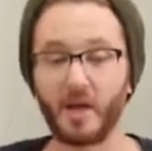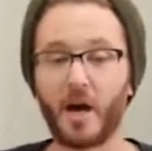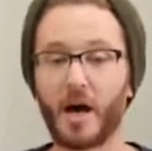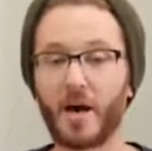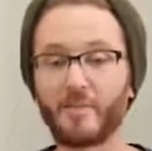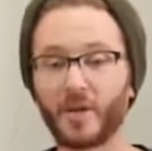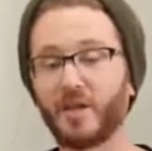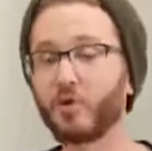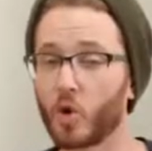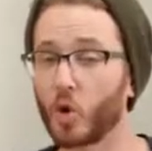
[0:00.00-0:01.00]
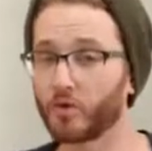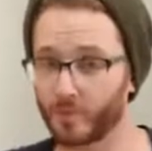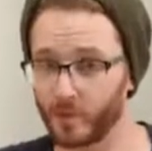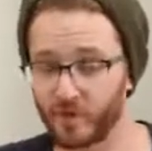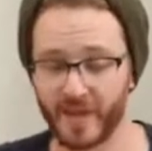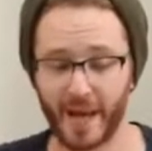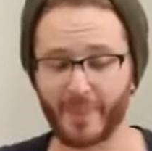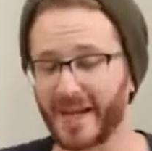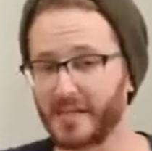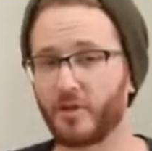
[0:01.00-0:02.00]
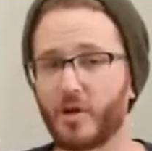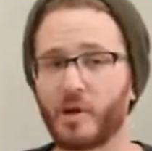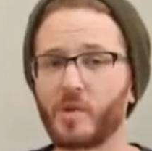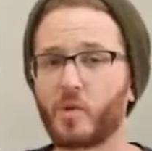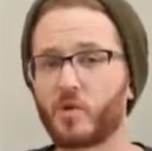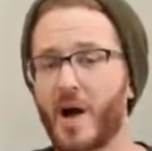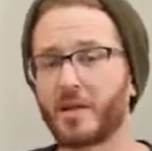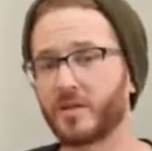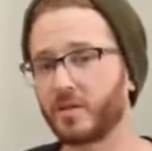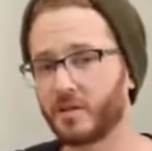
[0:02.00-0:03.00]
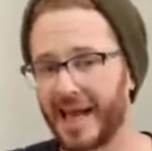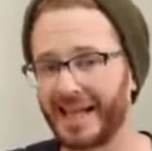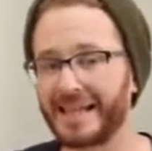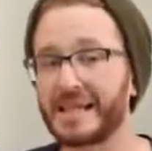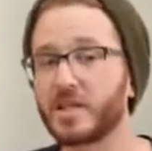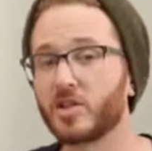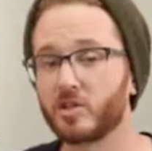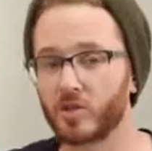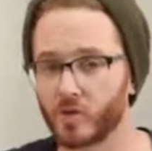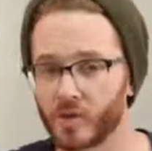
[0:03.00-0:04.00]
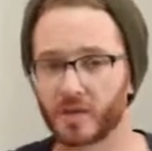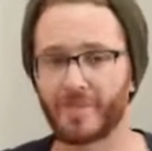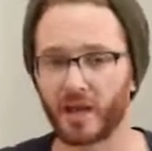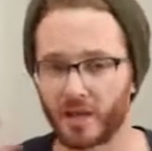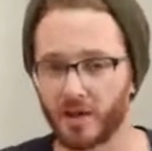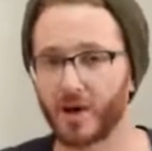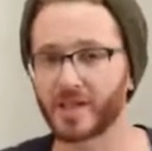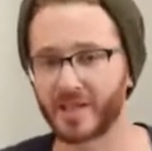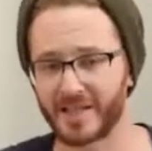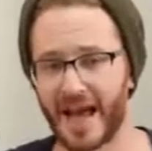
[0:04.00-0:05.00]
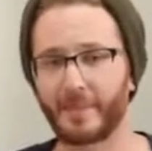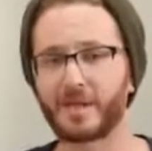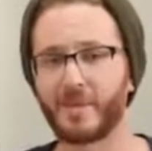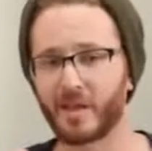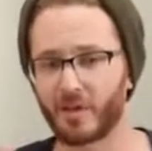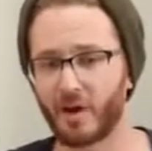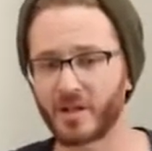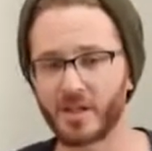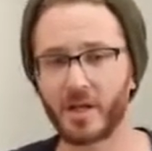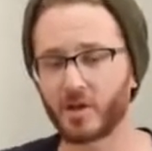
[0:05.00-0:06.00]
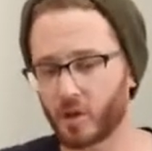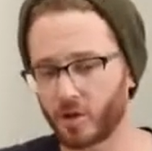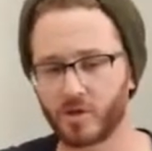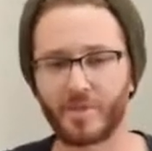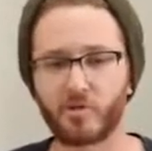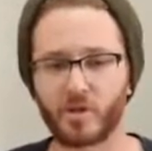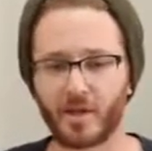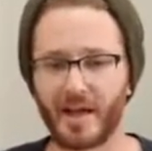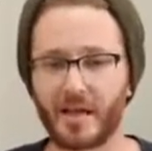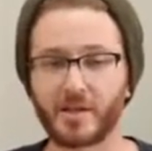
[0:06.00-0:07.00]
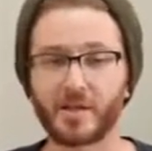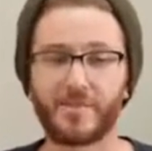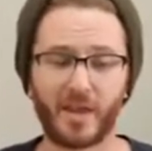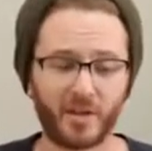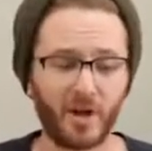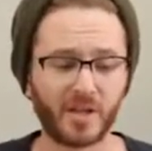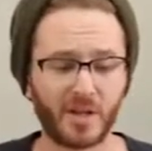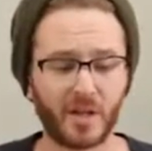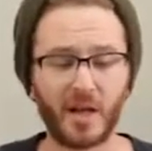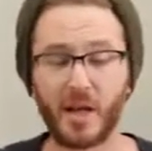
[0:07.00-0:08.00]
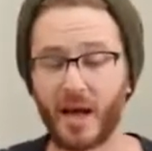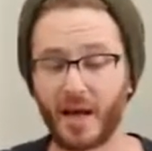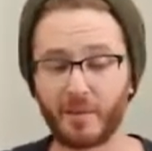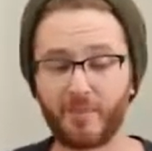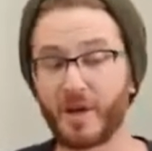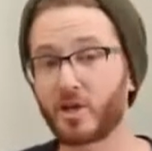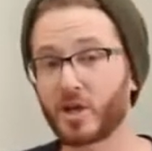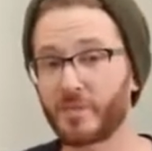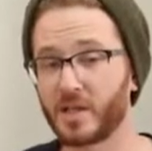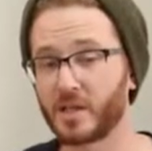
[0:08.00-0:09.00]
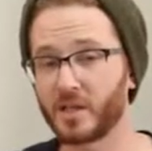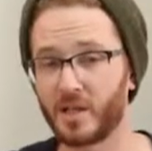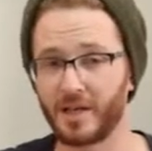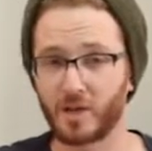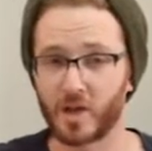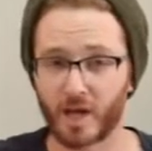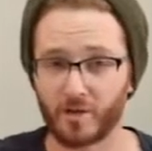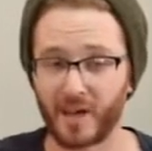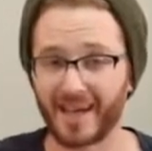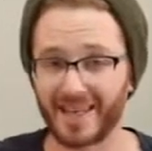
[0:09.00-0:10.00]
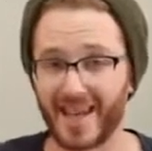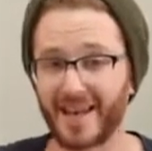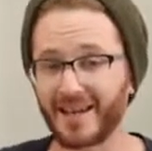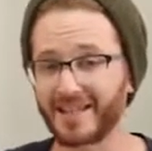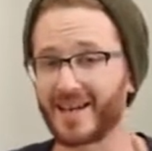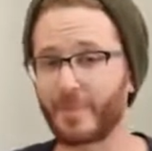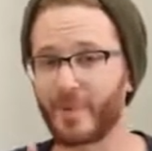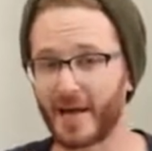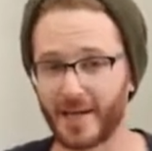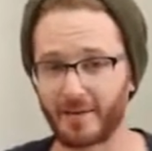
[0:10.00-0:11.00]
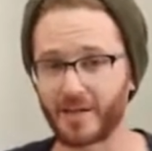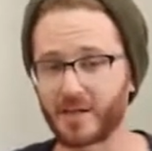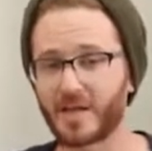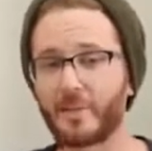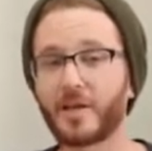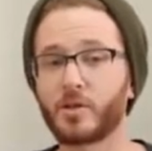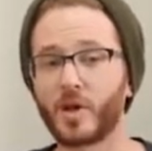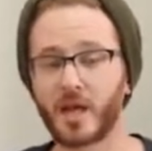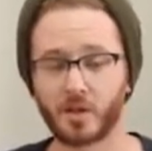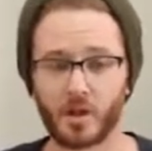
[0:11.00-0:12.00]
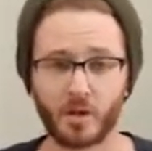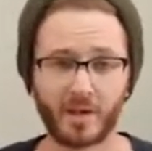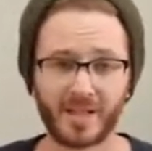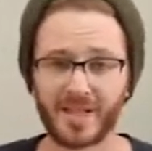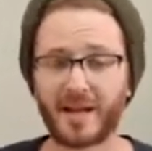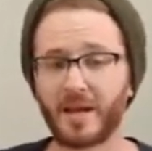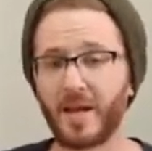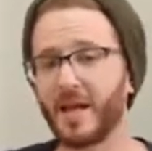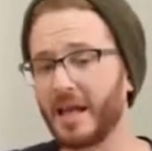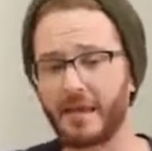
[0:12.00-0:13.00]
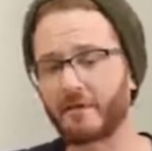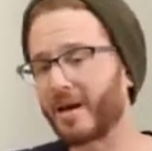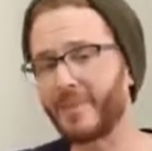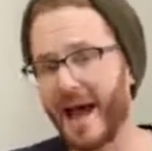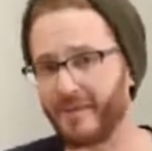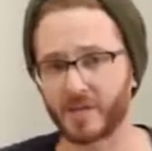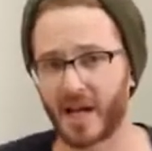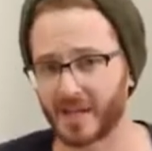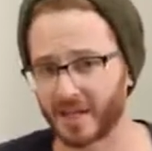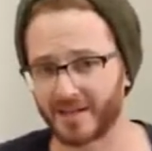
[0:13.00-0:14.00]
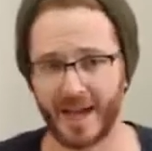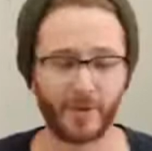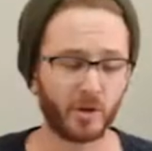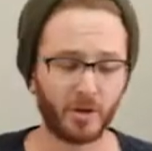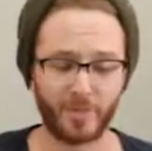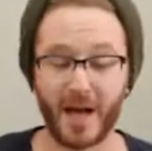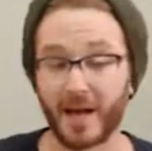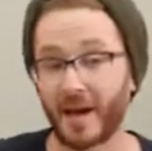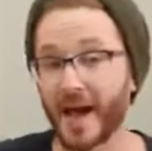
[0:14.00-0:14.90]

But Google removed that, but I still thought it was worthwhile to at least introduce my thoughts on tablets, my thoughts, showing you some interesting analysis, my thoughts on bid adjustments in general. And again, it's not binary. It's the same thing as location targeting. It's not either I'm advertising on tablets or I'm not.